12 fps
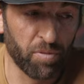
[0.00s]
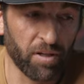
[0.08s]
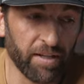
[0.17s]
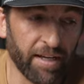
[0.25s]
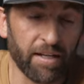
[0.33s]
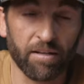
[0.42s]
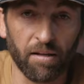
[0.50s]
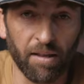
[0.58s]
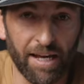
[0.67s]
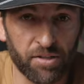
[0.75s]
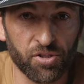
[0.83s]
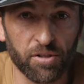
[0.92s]
billing and
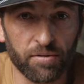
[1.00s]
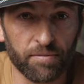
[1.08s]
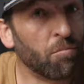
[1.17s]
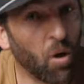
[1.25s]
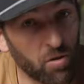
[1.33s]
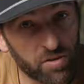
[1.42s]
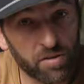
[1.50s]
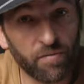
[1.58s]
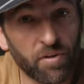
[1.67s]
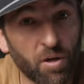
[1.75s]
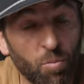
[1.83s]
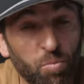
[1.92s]
collection. Most
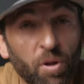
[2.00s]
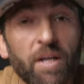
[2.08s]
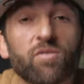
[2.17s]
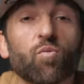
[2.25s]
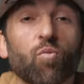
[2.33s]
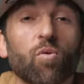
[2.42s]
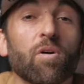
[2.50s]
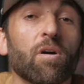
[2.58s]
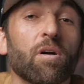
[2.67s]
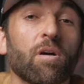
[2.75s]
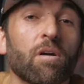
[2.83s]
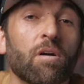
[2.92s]
of the complaints
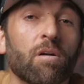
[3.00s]
were